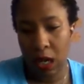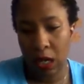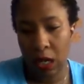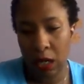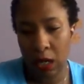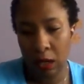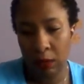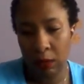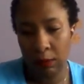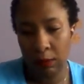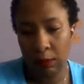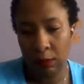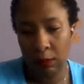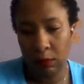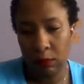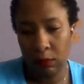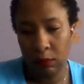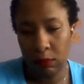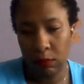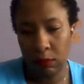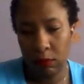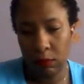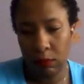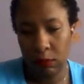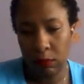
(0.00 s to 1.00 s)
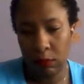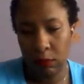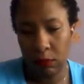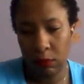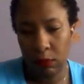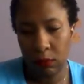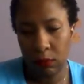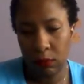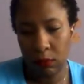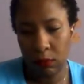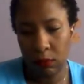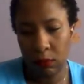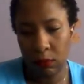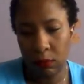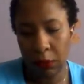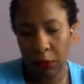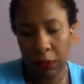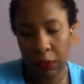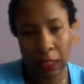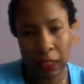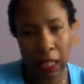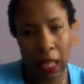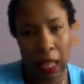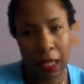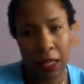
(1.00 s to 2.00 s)
Um,
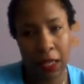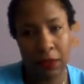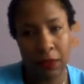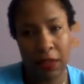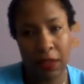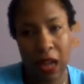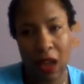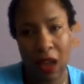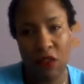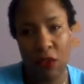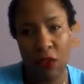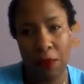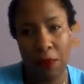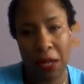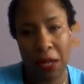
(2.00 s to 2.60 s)
There's a lot of different